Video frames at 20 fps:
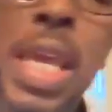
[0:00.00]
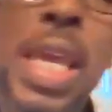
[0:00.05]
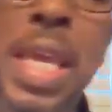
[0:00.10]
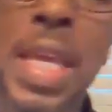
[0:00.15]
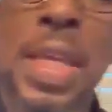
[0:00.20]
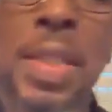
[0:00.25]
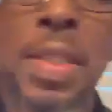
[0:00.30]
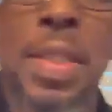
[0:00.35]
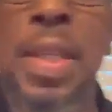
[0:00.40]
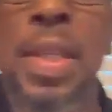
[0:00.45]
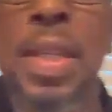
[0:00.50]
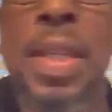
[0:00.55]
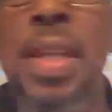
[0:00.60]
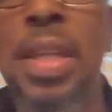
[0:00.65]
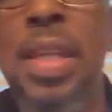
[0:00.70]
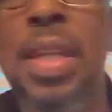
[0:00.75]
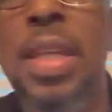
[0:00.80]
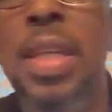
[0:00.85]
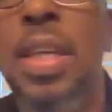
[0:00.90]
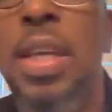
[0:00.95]
is
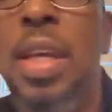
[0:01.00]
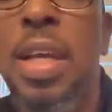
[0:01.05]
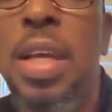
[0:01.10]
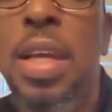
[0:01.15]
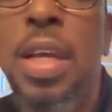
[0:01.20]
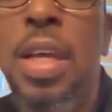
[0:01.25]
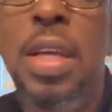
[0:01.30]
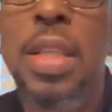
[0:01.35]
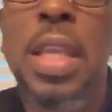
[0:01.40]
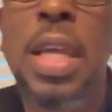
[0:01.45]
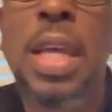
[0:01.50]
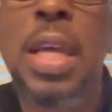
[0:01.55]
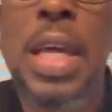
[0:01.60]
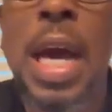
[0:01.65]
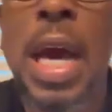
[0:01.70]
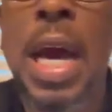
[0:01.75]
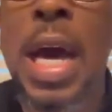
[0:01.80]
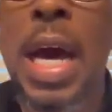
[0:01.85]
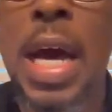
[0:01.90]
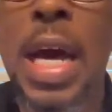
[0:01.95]
the
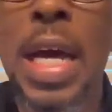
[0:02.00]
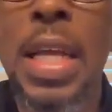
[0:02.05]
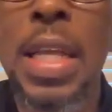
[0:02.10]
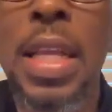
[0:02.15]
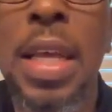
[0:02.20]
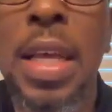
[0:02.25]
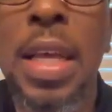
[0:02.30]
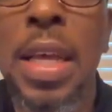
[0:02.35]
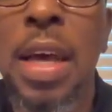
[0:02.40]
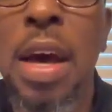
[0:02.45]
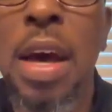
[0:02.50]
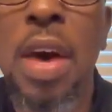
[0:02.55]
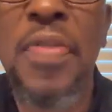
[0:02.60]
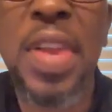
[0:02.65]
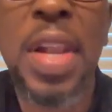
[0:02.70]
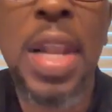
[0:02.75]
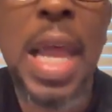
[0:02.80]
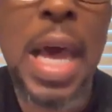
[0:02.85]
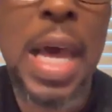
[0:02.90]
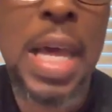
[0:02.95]
God
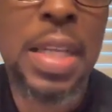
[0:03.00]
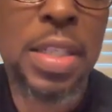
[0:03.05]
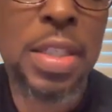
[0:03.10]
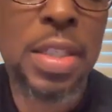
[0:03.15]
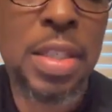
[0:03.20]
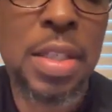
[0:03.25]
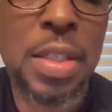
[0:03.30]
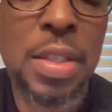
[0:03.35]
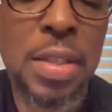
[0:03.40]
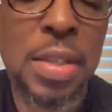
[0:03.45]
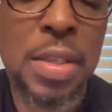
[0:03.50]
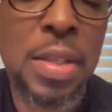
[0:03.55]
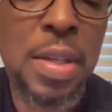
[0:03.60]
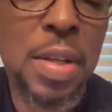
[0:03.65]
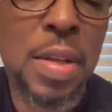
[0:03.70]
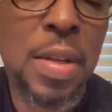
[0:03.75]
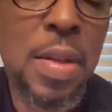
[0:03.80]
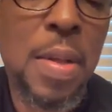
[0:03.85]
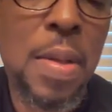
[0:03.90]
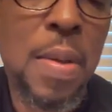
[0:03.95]
of Elijah?
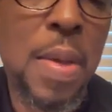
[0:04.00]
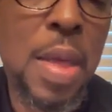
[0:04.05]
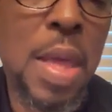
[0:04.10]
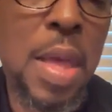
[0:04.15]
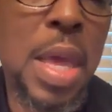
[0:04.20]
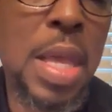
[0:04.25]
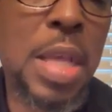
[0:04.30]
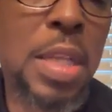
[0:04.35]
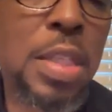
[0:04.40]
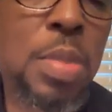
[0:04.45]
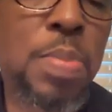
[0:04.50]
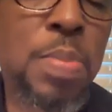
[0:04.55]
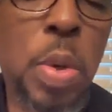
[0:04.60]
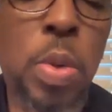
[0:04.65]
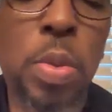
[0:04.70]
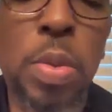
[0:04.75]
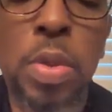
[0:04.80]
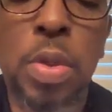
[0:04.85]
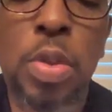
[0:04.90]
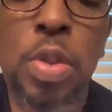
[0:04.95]
And he
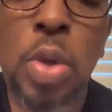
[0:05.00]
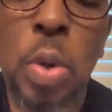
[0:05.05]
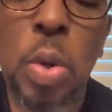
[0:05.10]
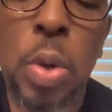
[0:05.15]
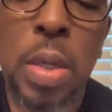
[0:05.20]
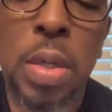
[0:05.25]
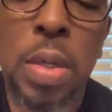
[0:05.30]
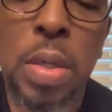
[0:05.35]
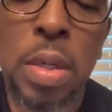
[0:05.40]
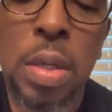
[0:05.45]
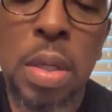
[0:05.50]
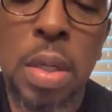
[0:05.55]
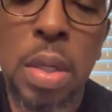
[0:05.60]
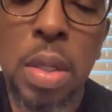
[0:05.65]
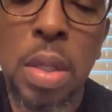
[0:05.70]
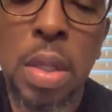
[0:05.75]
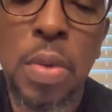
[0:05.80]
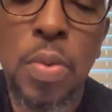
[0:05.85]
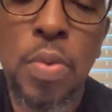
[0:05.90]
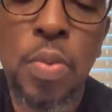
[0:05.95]
smote the Jordan
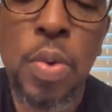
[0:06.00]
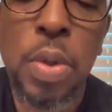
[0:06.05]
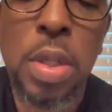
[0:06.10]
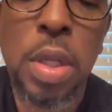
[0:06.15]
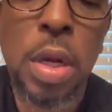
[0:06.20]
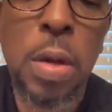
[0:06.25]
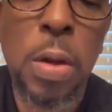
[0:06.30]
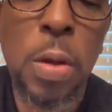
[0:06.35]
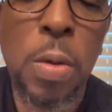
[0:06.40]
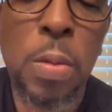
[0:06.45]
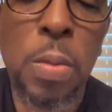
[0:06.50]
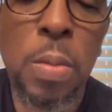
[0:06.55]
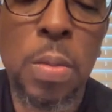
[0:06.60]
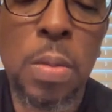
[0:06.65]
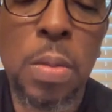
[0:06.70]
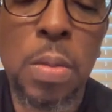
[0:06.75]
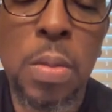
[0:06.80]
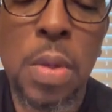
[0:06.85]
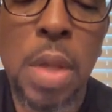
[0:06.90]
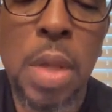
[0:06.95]
with the cloak,
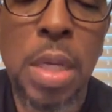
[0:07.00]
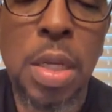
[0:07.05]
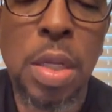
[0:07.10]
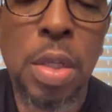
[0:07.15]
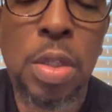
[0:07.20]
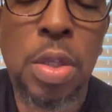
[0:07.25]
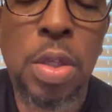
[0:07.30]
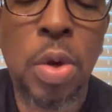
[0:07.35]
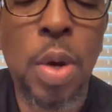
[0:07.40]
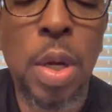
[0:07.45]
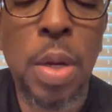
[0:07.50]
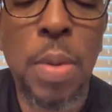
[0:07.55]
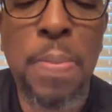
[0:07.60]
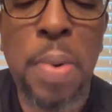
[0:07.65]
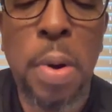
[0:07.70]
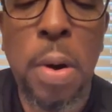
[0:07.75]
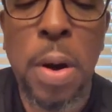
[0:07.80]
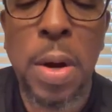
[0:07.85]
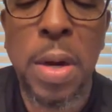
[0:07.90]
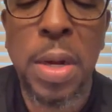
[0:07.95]
and the
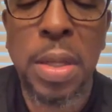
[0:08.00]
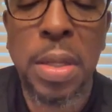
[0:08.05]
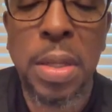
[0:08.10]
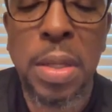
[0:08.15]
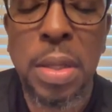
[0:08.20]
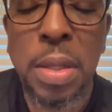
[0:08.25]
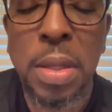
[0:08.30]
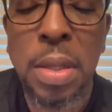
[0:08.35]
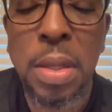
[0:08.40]
Jordan parted.